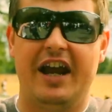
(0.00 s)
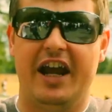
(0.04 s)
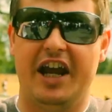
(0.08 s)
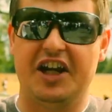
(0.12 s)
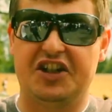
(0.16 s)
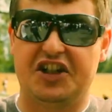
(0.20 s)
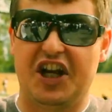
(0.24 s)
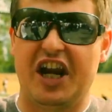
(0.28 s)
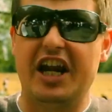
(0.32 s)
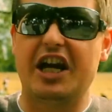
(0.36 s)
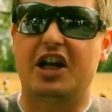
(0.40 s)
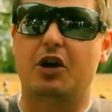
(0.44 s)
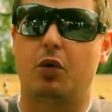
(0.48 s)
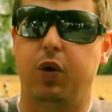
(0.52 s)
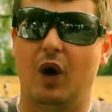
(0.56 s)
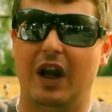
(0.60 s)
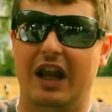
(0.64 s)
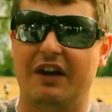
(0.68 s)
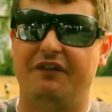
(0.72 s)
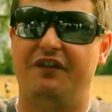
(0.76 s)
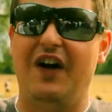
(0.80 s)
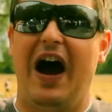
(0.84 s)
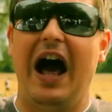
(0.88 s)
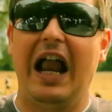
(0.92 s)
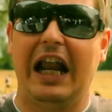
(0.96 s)
is
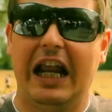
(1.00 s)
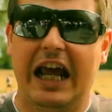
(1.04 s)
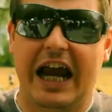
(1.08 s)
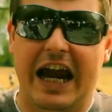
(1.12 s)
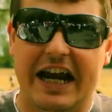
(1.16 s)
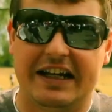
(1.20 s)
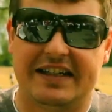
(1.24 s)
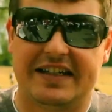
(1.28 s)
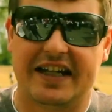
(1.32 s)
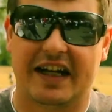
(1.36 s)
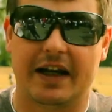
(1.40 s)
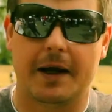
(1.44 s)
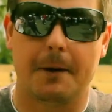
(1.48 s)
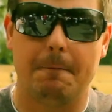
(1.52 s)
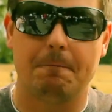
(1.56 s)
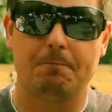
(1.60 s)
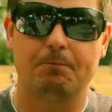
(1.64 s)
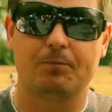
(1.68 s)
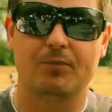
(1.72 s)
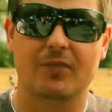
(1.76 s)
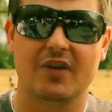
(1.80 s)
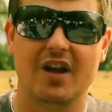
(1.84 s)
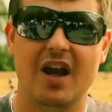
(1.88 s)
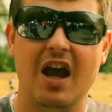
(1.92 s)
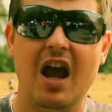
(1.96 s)
equally valid,
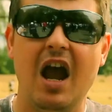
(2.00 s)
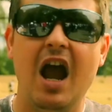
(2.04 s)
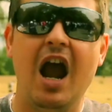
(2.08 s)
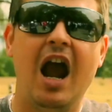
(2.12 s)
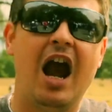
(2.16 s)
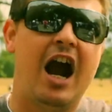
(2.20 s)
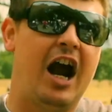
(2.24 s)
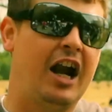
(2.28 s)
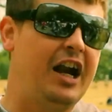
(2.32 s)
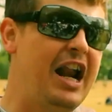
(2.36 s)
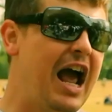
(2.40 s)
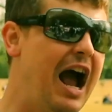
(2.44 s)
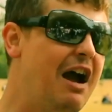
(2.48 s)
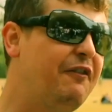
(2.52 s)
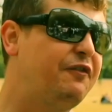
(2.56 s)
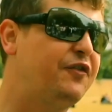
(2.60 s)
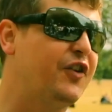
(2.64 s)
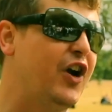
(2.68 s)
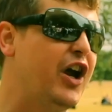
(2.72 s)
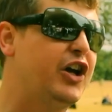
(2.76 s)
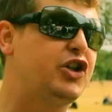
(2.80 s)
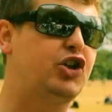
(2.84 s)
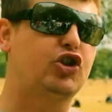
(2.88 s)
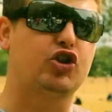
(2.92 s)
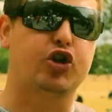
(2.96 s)
and
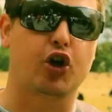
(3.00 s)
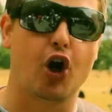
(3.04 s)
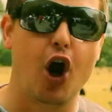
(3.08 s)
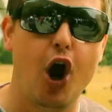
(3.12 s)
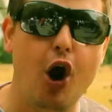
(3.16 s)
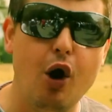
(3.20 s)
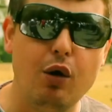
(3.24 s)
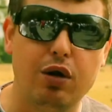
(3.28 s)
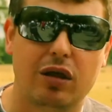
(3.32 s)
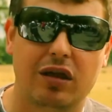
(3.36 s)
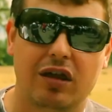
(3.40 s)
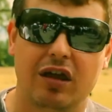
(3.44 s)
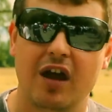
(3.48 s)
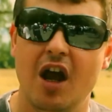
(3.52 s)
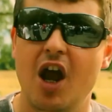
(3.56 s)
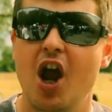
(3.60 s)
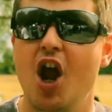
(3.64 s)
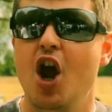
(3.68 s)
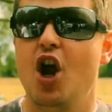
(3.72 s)
every truth